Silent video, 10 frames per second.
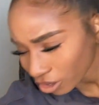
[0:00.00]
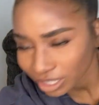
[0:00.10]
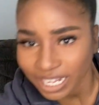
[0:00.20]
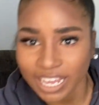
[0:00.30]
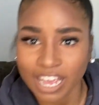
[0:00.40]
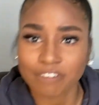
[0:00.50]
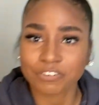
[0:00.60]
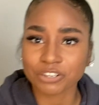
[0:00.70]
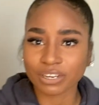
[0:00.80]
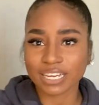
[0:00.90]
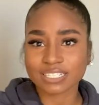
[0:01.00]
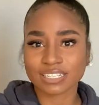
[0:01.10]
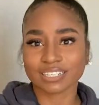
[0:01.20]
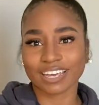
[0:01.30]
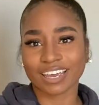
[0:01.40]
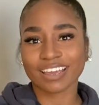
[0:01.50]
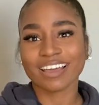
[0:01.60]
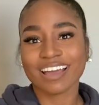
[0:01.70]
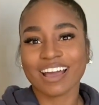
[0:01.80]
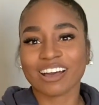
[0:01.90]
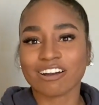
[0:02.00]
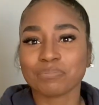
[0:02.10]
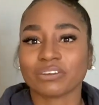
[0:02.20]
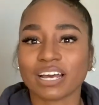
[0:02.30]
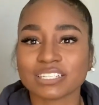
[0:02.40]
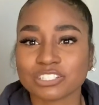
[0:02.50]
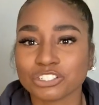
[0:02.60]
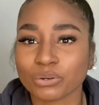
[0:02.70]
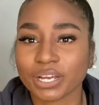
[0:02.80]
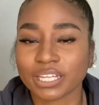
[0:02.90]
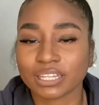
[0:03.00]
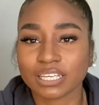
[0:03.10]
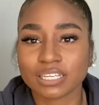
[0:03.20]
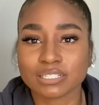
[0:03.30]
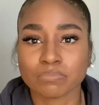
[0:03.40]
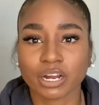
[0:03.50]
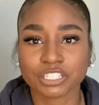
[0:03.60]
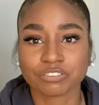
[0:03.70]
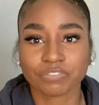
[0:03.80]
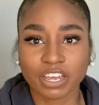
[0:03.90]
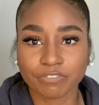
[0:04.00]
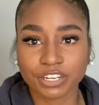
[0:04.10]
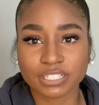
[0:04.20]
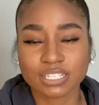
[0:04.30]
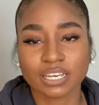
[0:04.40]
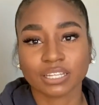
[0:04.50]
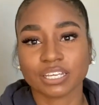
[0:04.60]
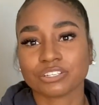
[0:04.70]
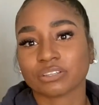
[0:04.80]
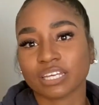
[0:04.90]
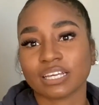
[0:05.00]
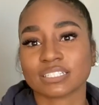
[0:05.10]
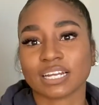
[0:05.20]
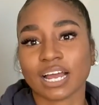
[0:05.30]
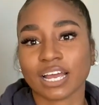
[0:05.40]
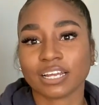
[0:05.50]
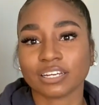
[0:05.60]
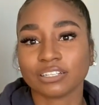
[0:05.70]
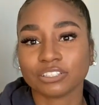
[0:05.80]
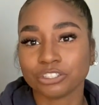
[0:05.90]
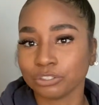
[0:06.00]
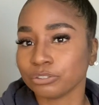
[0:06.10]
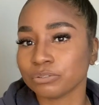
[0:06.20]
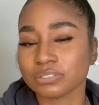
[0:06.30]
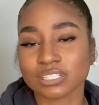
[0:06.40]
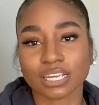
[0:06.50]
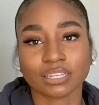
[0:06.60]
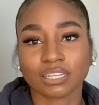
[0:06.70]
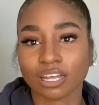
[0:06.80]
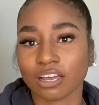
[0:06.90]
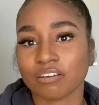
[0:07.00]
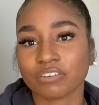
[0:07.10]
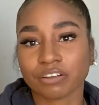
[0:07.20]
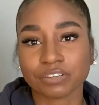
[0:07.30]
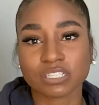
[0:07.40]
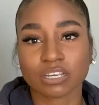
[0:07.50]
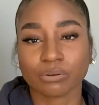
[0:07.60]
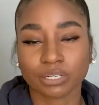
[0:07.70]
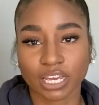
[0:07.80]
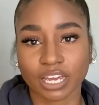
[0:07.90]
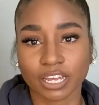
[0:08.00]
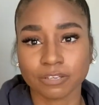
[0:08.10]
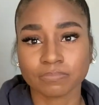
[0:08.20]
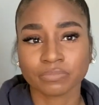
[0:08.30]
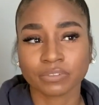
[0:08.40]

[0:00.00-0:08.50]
all I have for you guys today. I hope you guys enjoyed these March favorites. These are things that I use and love every single day.